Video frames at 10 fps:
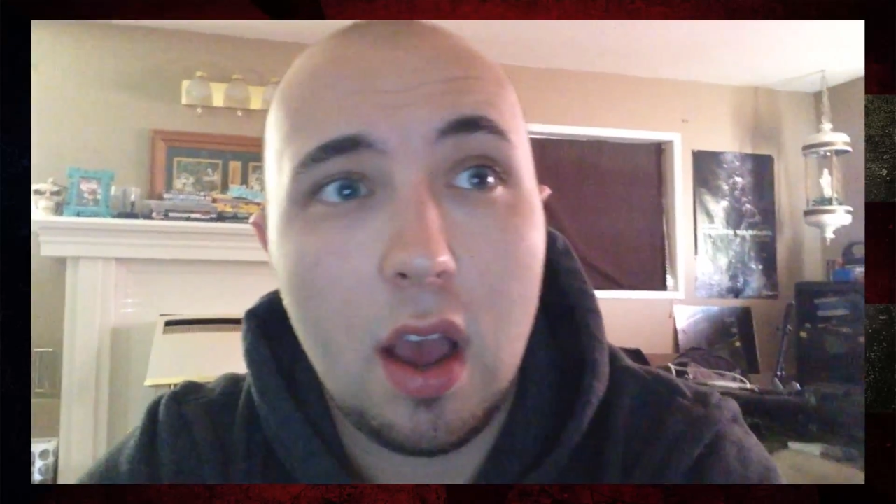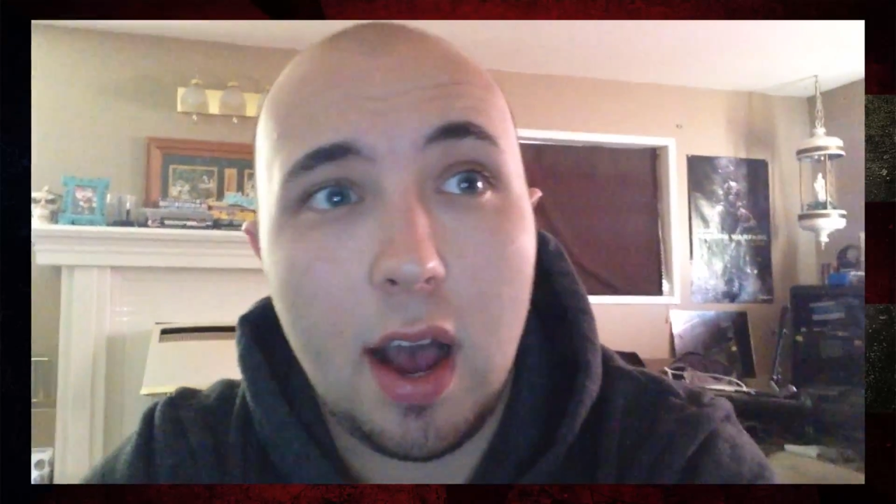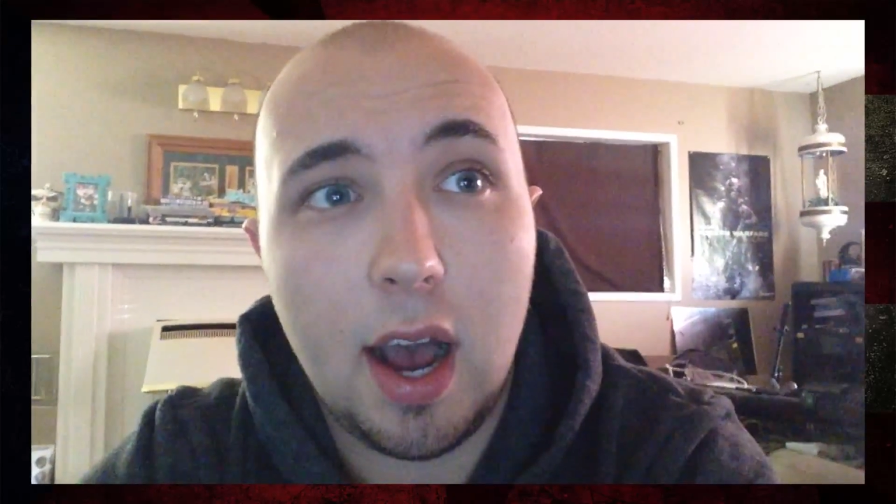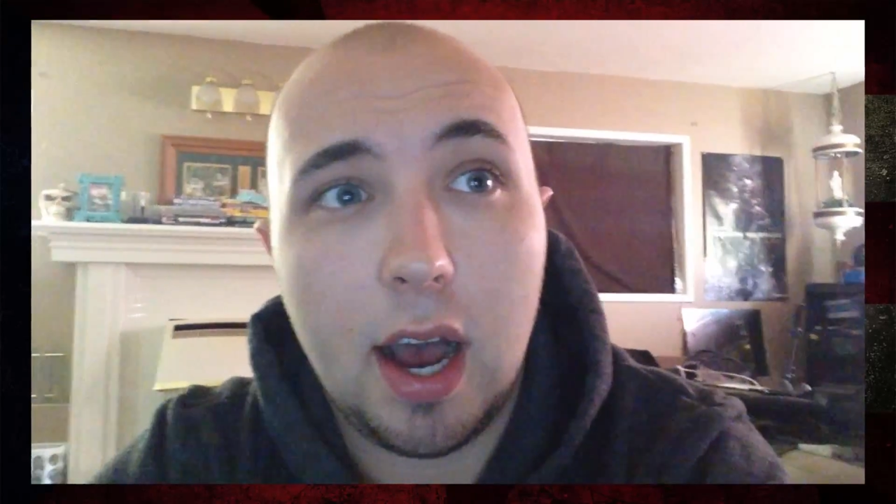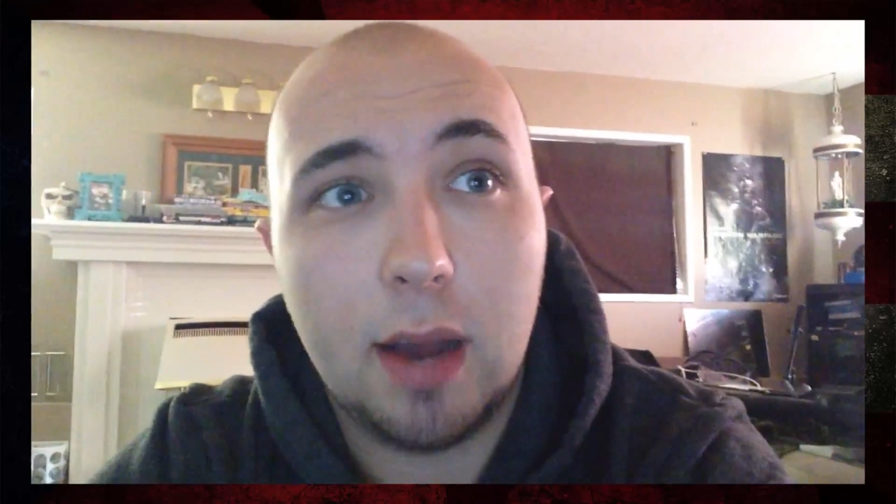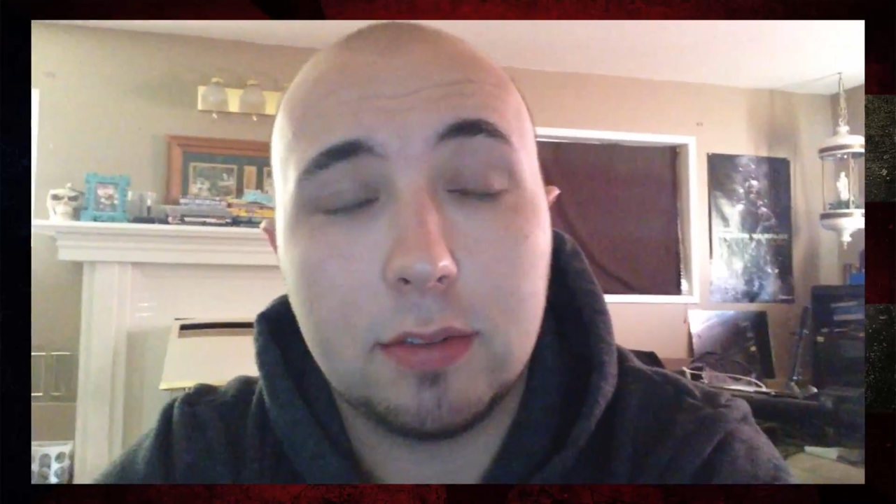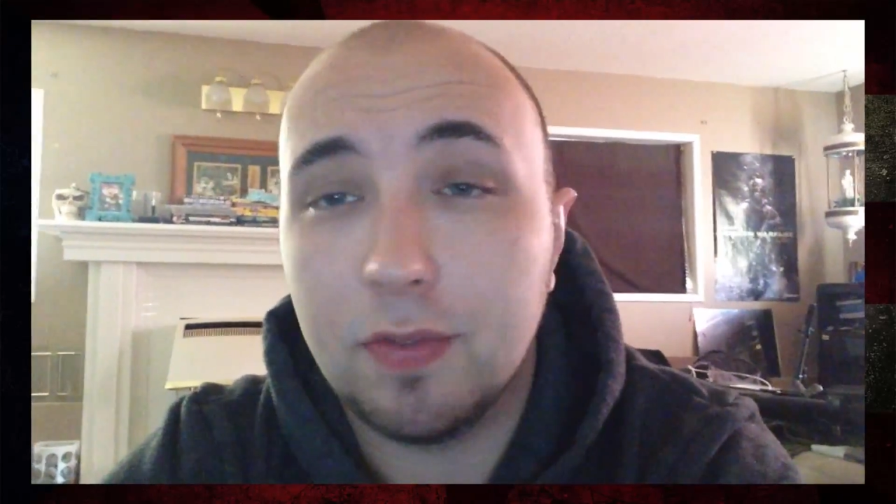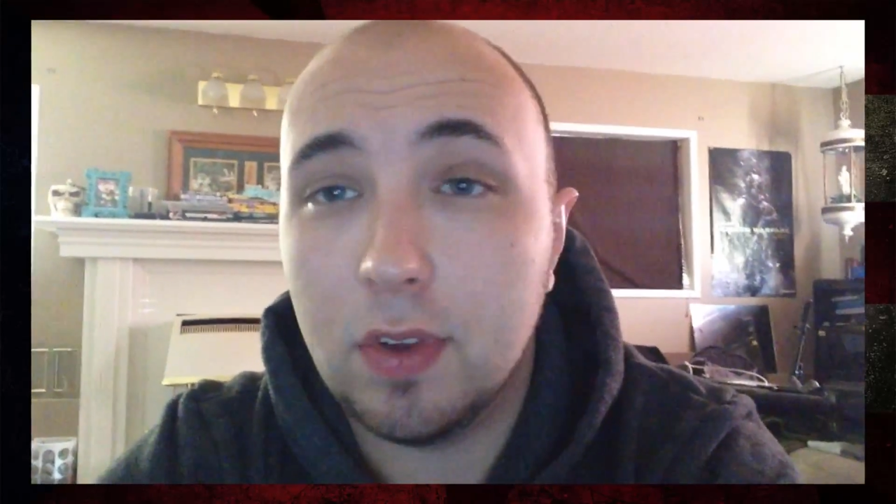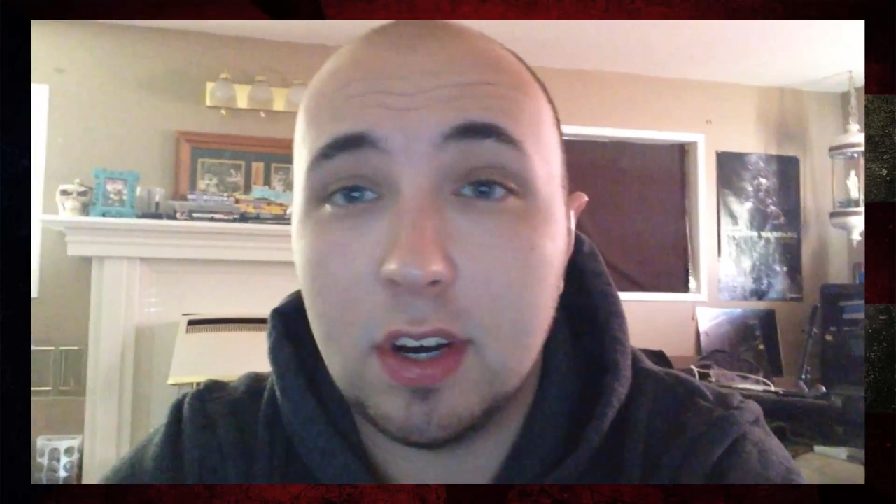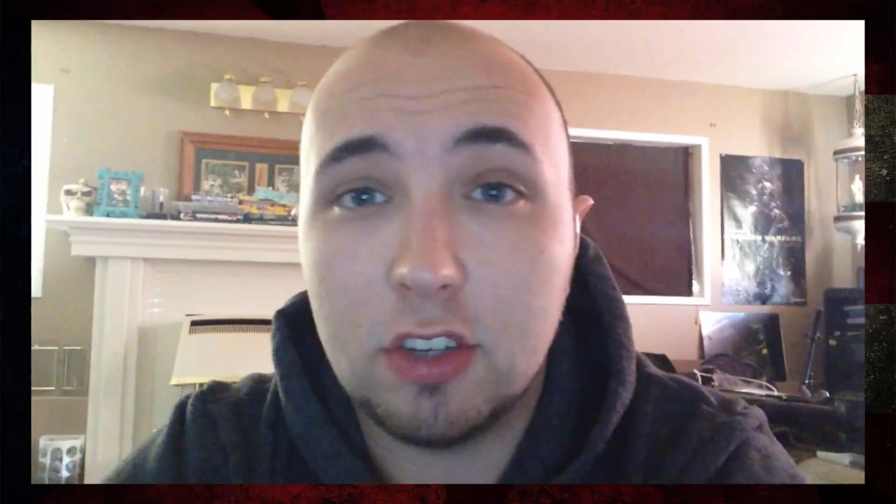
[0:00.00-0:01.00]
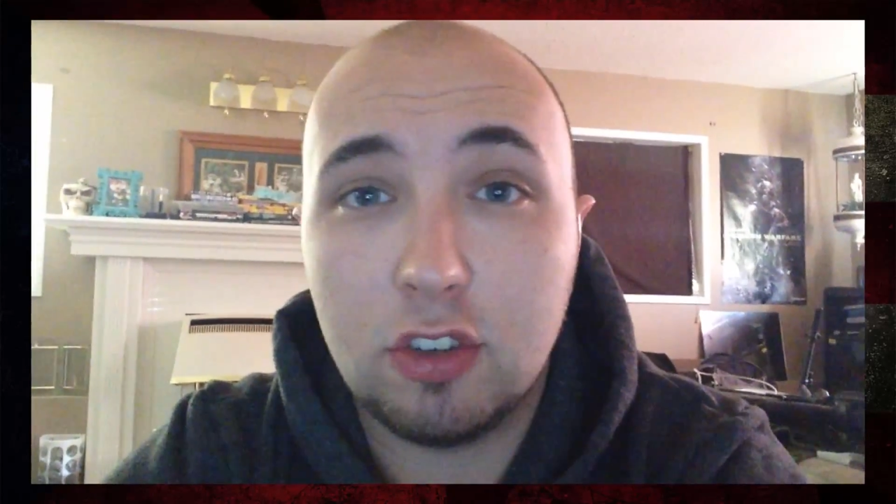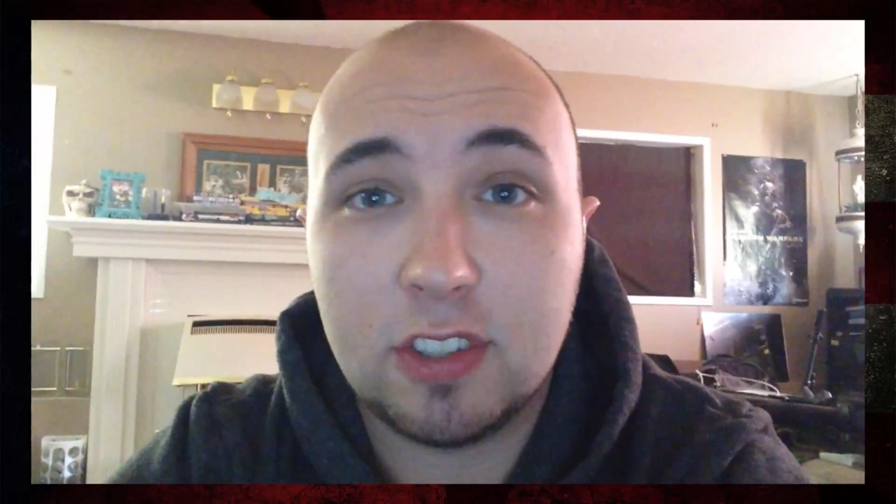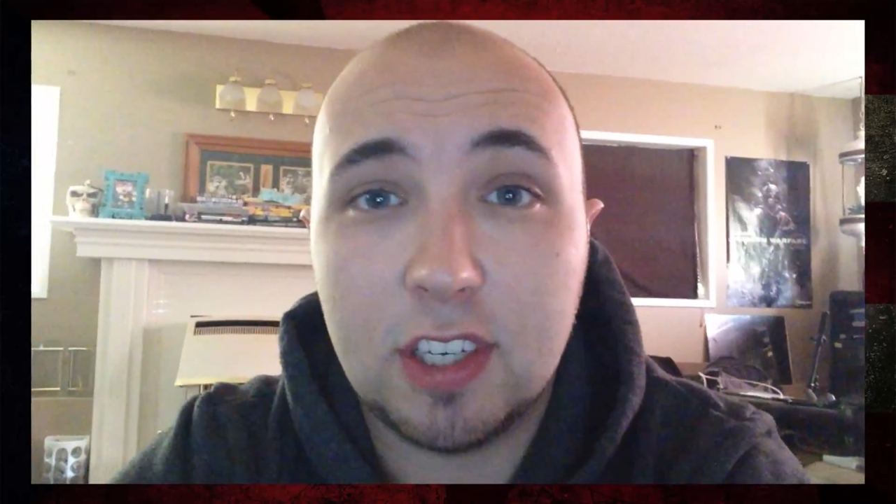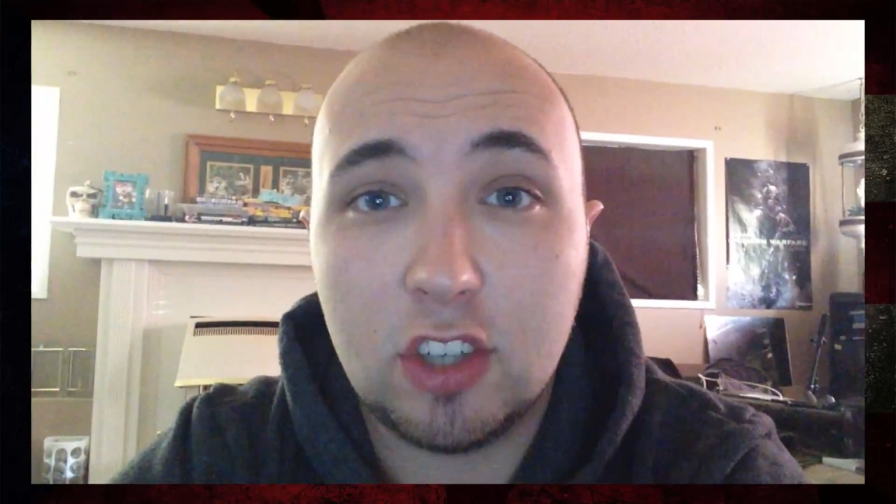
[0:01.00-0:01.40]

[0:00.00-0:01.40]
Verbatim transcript: Uh, so if you're interested,